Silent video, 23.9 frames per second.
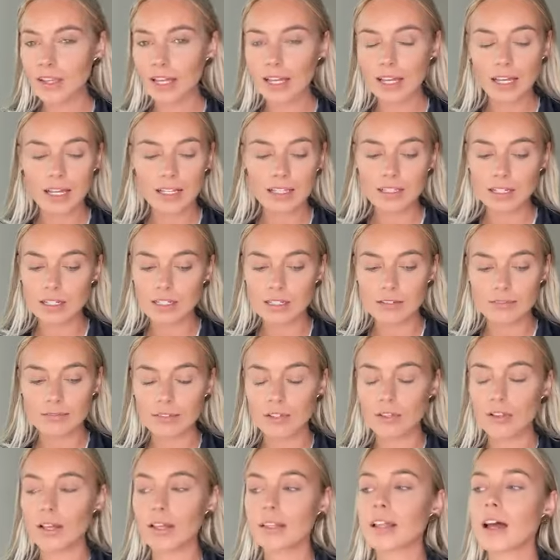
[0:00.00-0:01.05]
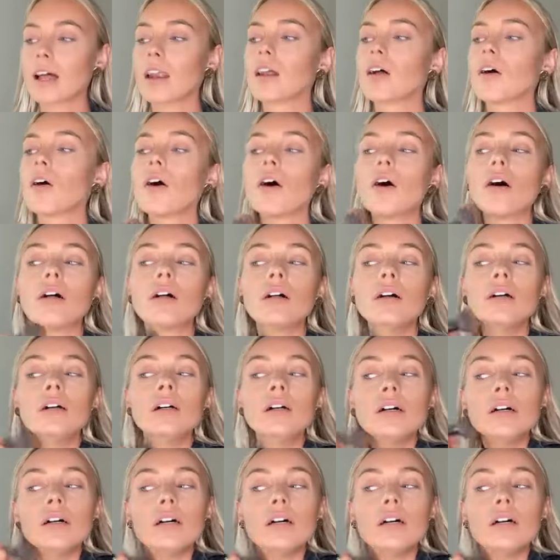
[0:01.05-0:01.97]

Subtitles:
Like, it doesn't feel like that at all.